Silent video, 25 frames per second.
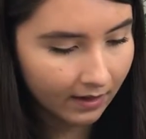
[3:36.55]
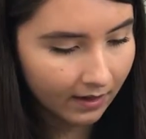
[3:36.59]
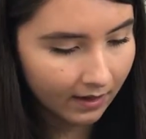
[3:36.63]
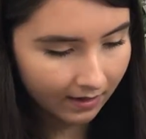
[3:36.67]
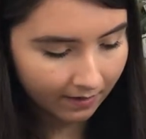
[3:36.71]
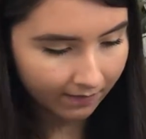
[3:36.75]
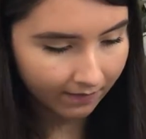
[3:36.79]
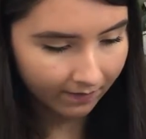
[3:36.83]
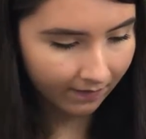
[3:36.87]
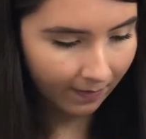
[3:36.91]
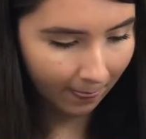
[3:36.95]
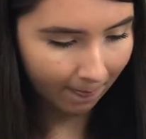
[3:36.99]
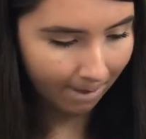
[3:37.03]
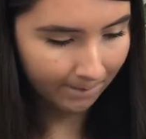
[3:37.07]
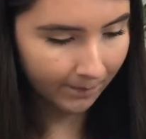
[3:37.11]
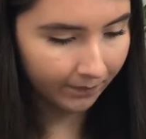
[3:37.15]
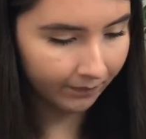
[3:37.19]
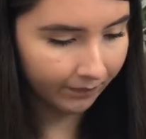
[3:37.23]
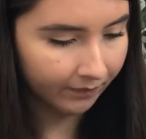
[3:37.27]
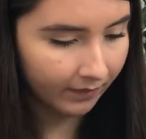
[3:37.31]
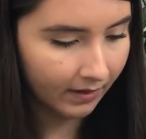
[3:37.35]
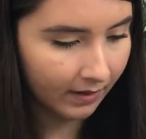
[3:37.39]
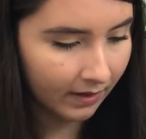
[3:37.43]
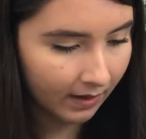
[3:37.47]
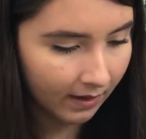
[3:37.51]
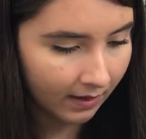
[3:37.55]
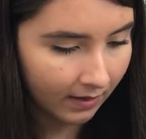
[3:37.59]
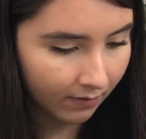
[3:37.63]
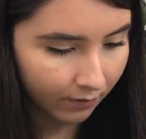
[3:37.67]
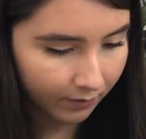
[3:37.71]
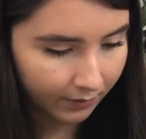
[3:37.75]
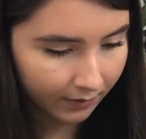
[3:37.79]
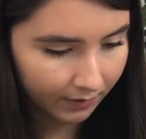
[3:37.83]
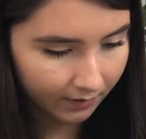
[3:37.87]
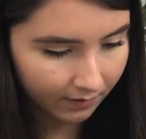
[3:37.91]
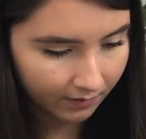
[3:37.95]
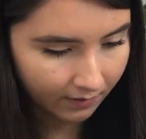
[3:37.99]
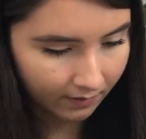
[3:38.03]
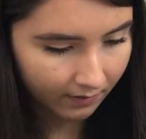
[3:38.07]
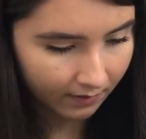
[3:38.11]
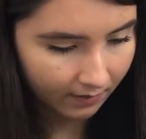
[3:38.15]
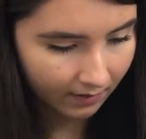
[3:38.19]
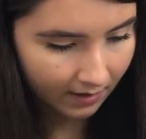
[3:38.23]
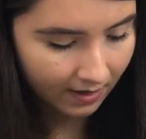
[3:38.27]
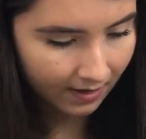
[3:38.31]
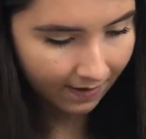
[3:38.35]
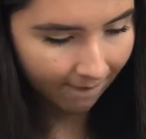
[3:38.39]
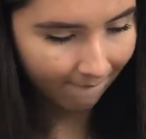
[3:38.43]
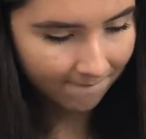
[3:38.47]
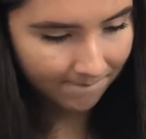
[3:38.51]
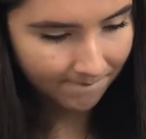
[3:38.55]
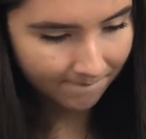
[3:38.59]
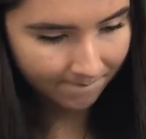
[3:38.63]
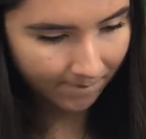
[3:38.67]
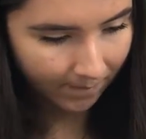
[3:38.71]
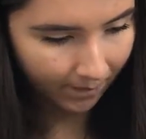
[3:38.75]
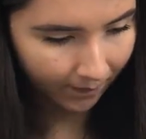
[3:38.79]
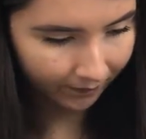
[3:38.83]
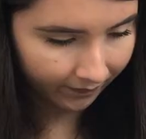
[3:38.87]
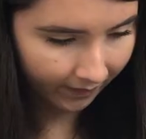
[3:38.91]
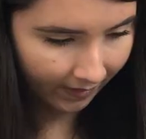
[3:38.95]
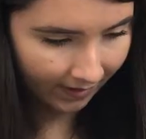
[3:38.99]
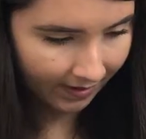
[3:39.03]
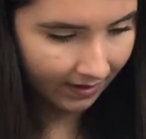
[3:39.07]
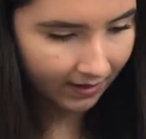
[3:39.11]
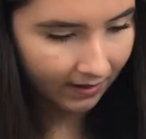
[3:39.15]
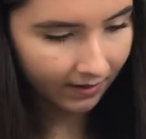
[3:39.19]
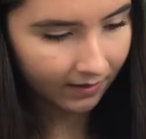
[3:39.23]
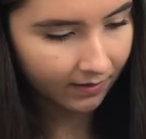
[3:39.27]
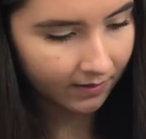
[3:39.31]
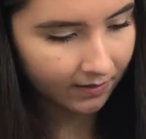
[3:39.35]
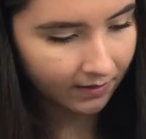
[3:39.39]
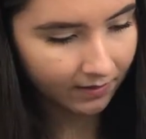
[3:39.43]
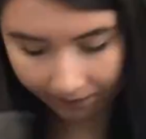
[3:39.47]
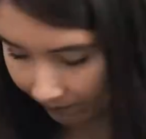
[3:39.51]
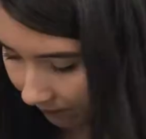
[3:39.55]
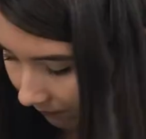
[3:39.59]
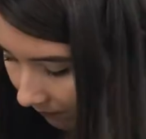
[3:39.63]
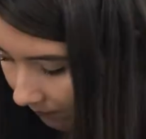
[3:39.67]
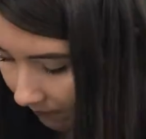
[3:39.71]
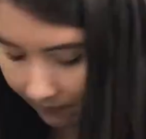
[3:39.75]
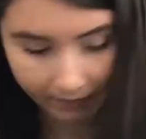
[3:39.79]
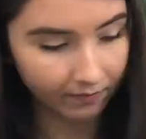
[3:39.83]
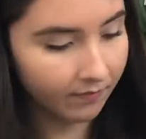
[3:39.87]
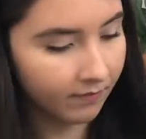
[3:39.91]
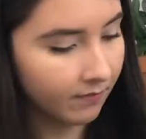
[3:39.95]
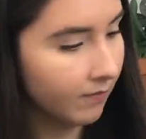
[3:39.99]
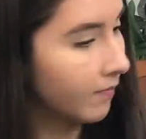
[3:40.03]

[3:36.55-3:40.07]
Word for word: the same technique for all of them. They would normally be